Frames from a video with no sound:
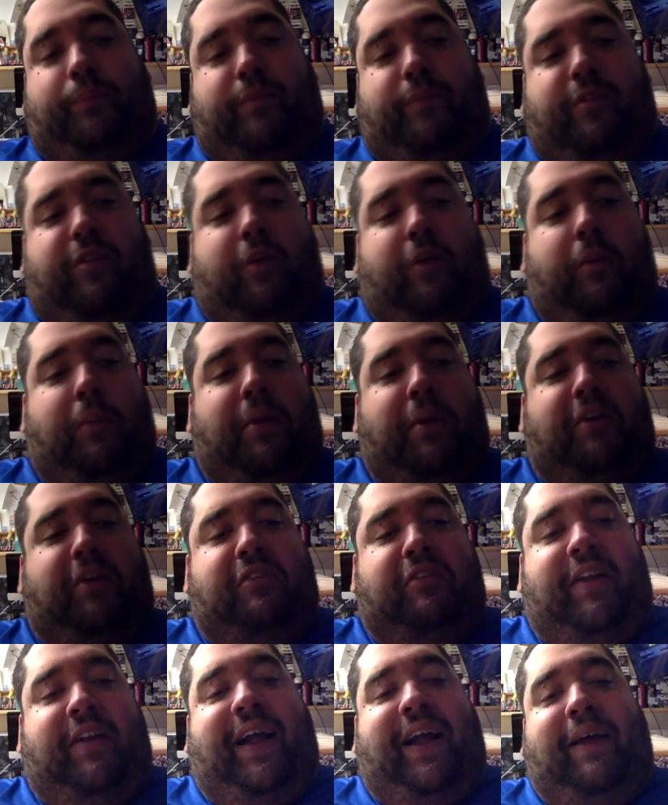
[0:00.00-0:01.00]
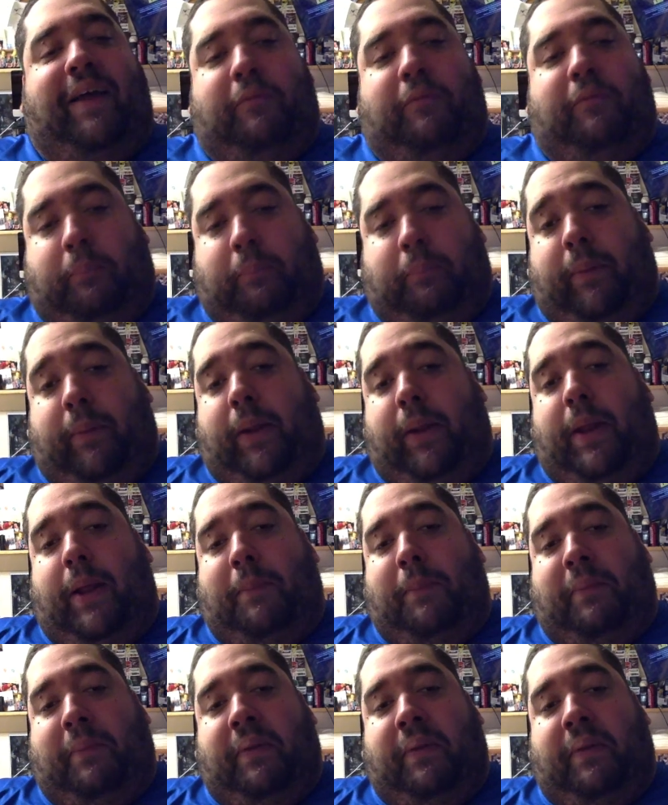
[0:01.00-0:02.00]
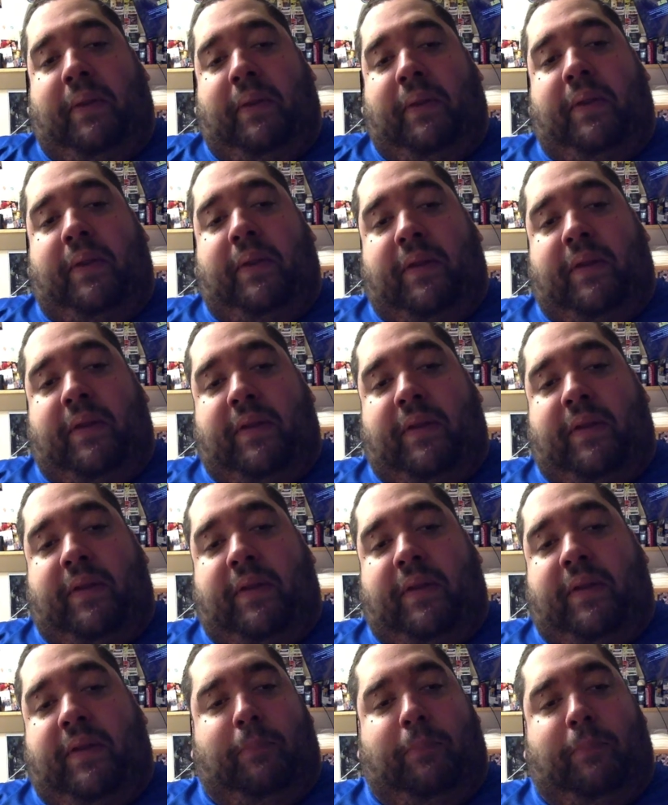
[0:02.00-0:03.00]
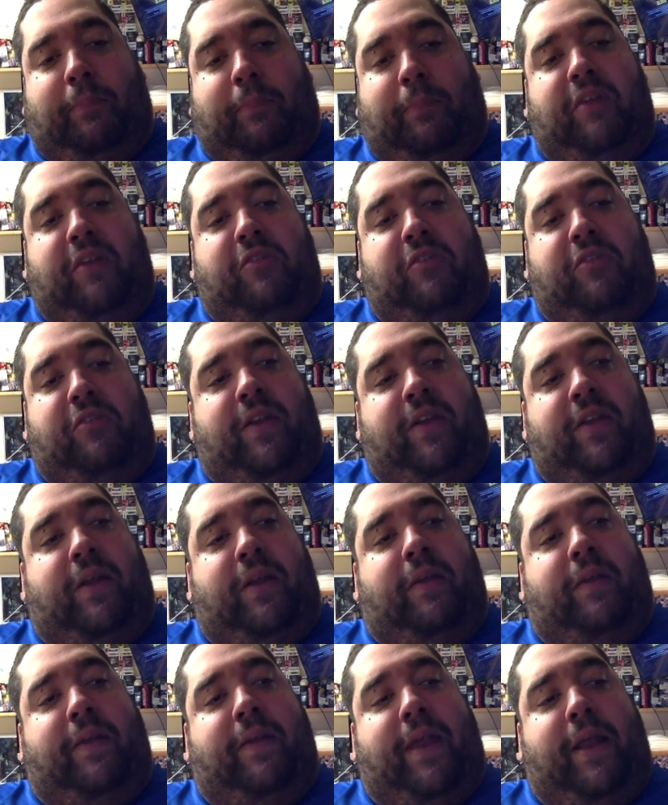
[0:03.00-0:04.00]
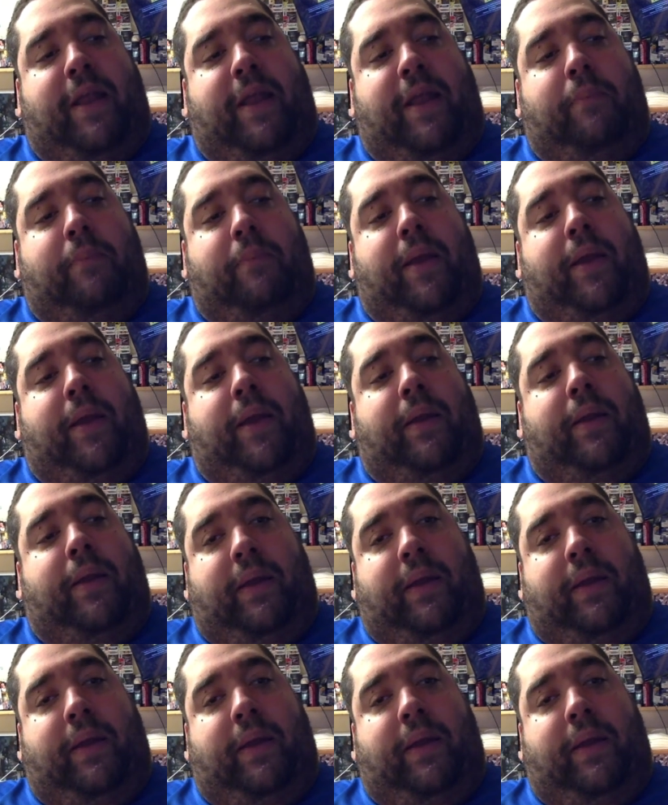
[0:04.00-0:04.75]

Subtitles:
So much that I have to pull up this page that I made